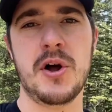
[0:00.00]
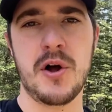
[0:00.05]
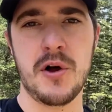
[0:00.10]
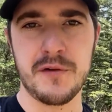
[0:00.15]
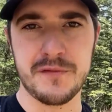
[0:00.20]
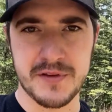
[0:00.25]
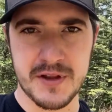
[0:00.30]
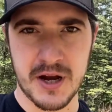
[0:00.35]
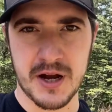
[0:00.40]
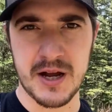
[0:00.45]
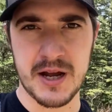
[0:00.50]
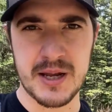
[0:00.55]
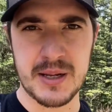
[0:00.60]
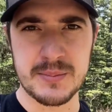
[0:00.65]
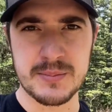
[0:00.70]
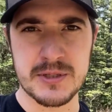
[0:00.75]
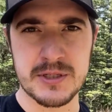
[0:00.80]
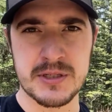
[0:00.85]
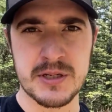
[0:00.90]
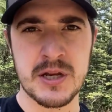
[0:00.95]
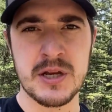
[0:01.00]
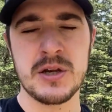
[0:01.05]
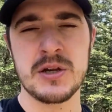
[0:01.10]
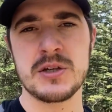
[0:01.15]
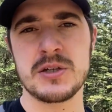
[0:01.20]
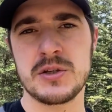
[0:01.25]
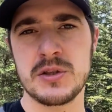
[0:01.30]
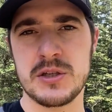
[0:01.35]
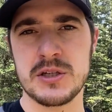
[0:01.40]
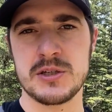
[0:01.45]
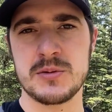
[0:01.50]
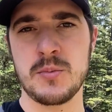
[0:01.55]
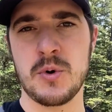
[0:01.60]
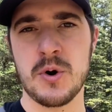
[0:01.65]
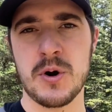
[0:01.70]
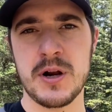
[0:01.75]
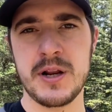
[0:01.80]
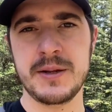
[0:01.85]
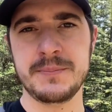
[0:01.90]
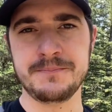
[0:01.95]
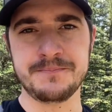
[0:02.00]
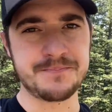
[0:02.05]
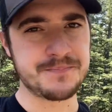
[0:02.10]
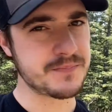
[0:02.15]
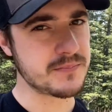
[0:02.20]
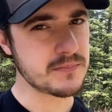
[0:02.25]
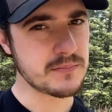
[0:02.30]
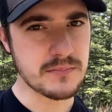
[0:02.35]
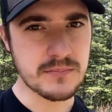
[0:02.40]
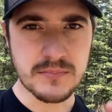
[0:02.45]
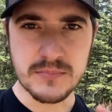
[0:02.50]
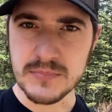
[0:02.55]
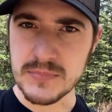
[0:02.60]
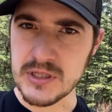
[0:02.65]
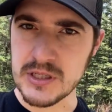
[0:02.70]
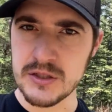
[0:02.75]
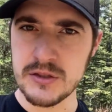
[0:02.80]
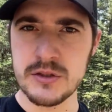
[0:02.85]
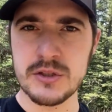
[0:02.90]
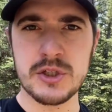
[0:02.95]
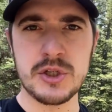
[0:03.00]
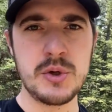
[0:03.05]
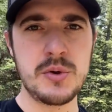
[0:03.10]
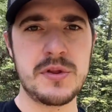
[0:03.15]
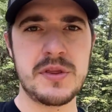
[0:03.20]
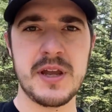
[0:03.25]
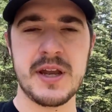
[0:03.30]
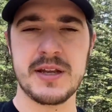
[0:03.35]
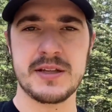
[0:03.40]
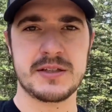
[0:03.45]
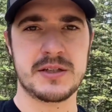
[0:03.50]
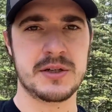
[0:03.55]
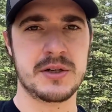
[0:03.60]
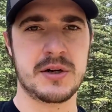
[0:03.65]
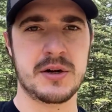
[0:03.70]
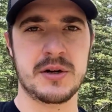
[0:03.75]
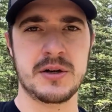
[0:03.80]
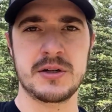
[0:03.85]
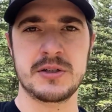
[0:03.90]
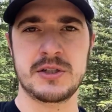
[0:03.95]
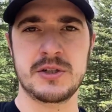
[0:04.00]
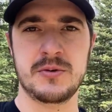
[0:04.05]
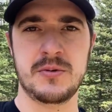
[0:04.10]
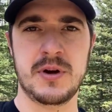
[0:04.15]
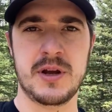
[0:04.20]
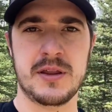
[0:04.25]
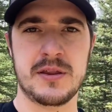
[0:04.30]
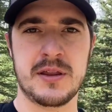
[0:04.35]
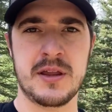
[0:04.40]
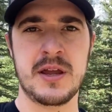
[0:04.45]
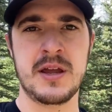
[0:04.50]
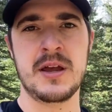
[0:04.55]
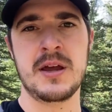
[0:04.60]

of times. So this morning, two things to encourage you with.